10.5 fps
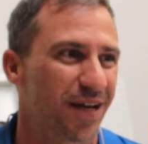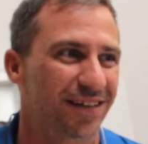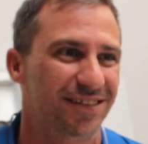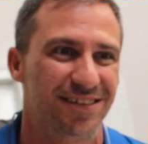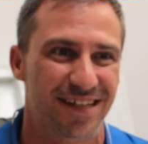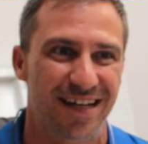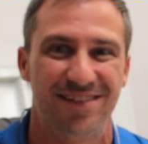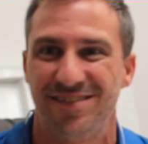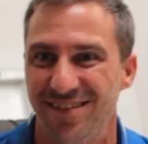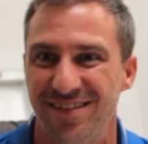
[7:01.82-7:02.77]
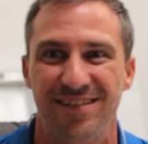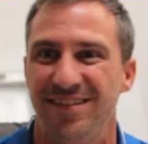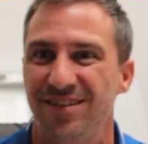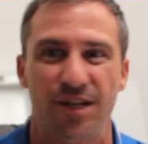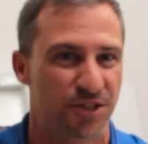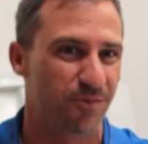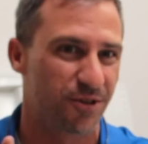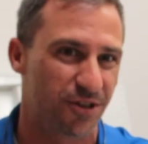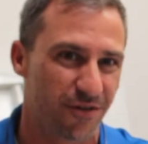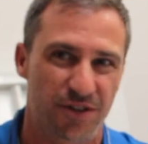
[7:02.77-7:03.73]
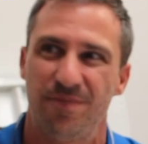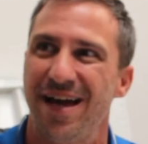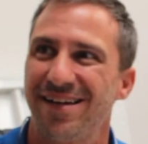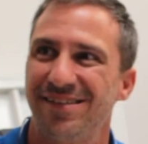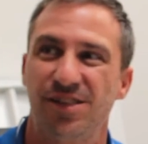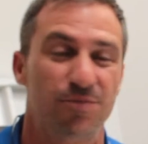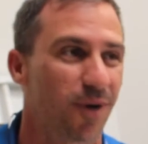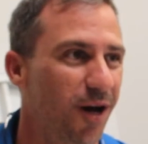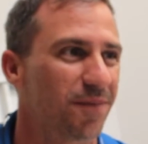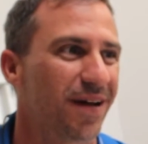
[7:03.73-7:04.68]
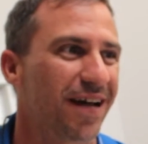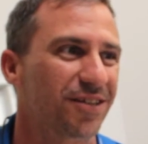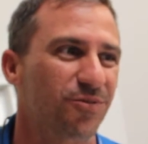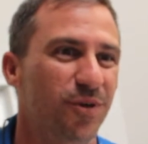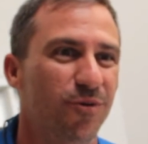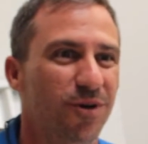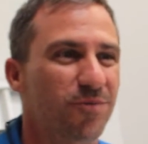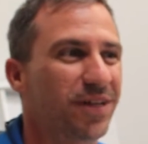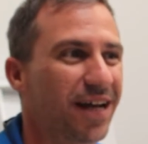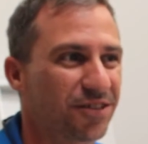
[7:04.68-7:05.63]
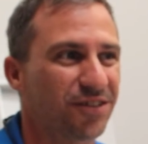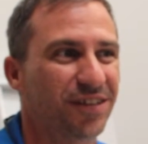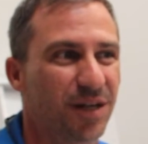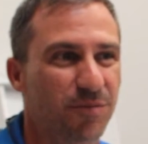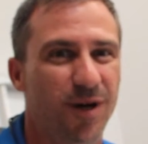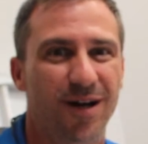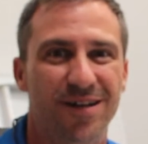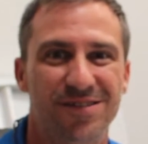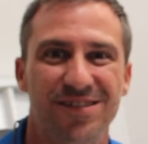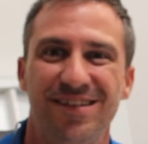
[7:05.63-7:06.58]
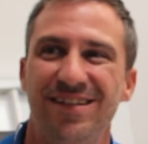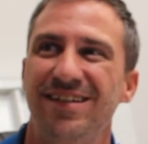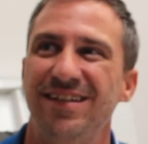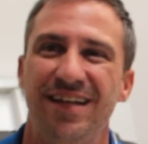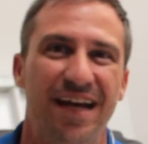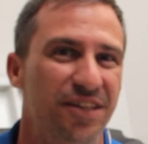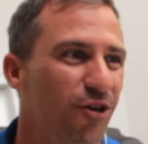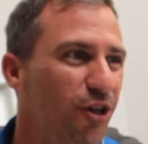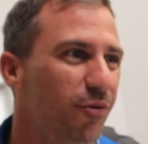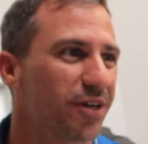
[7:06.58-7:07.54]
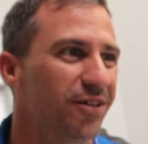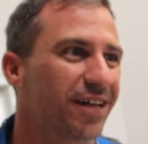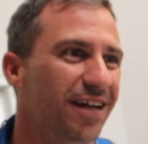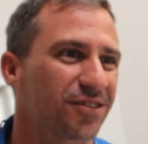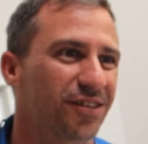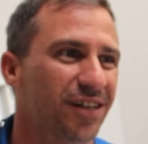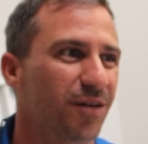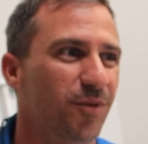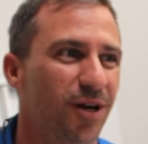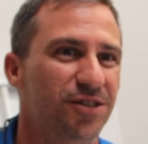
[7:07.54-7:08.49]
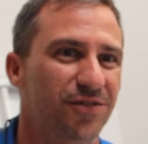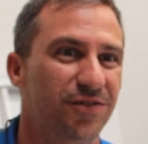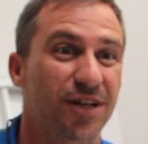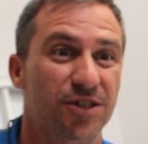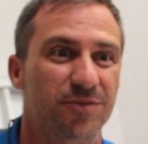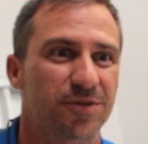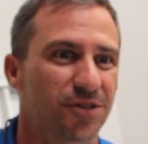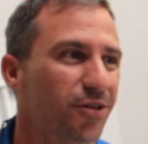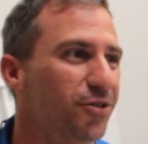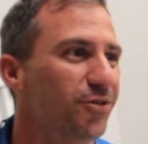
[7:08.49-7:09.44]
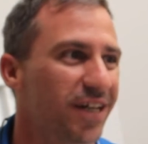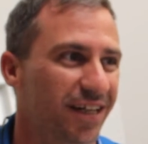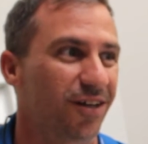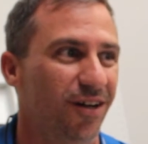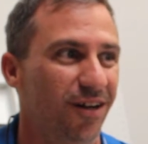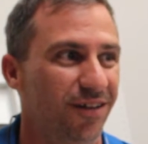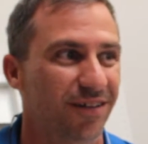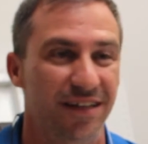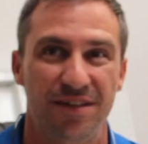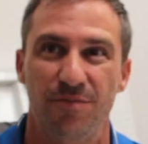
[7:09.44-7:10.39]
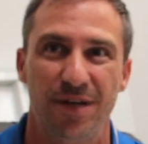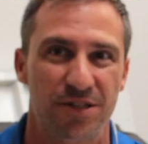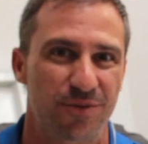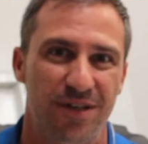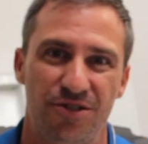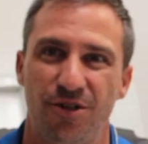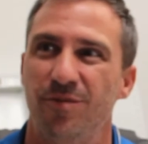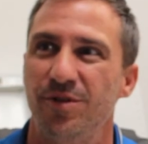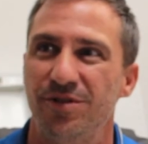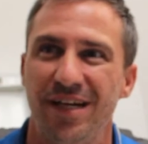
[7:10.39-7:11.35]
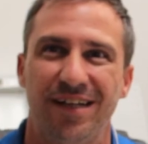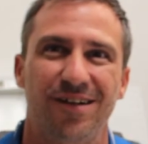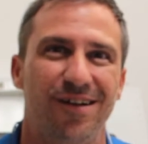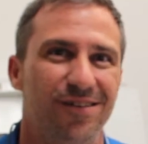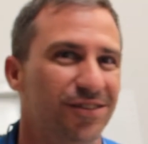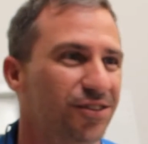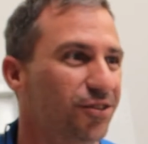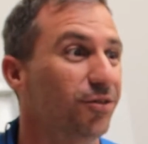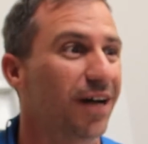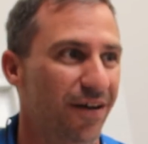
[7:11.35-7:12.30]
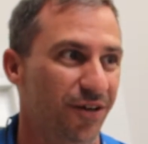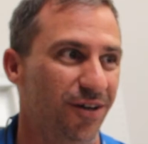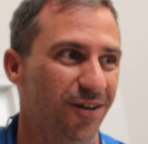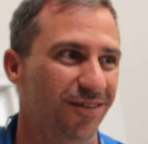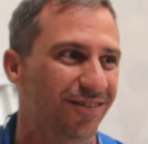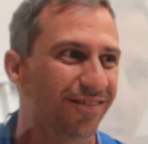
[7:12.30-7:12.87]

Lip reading: Max, it's not Customer Service Max, it's Pawn Max. We want to be excellent at pawns, and the only way you get excellent at pawns is if customers know you take it all, and the best way to show them you take it all is to have it all.